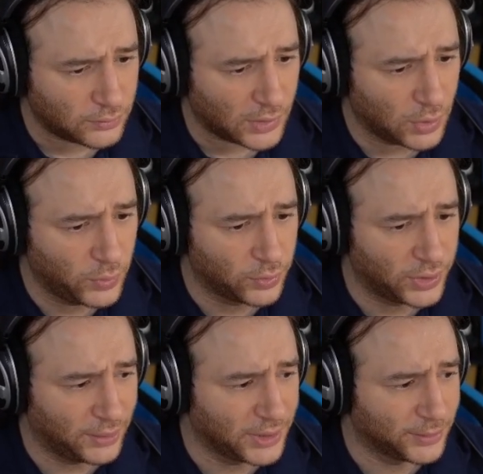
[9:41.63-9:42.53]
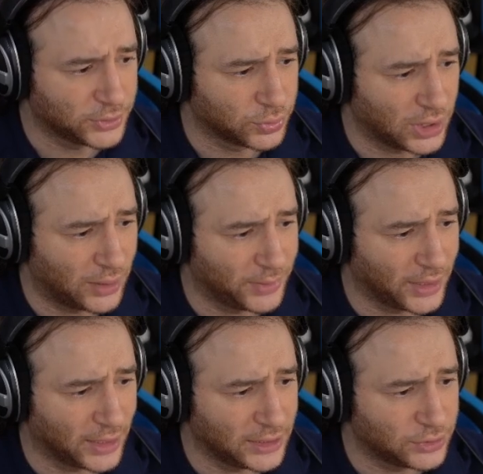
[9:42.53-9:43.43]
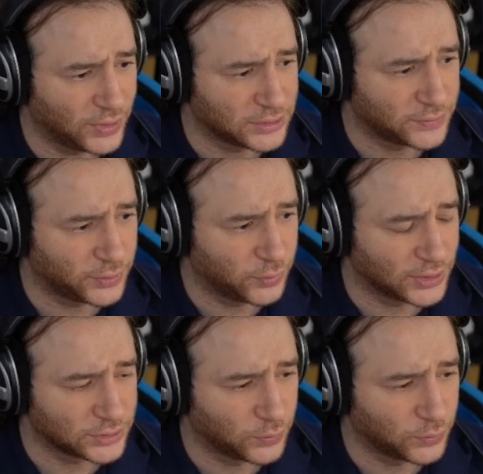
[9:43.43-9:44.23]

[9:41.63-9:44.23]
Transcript: We will not be able to accommodate any transfer request.